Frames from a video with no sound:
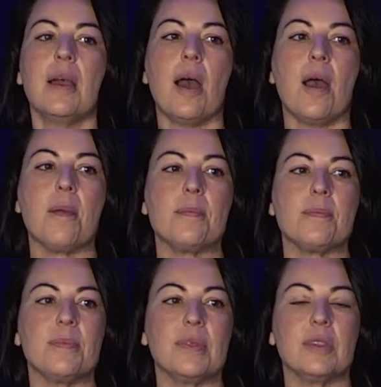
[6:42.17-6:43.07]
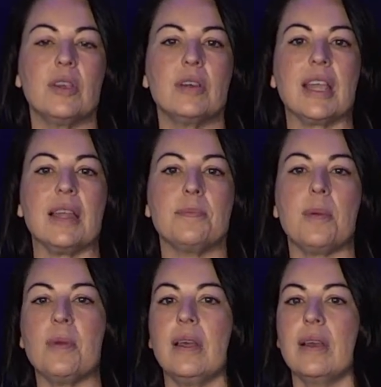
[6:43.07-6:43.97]
Doug and
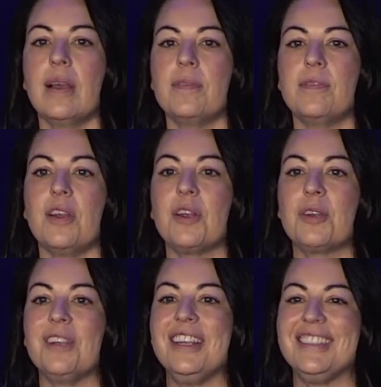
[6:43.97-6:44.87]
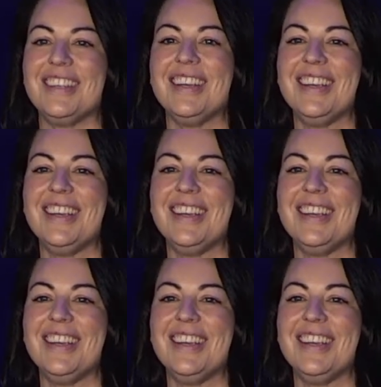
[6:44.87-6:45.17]
Pamela have agreed,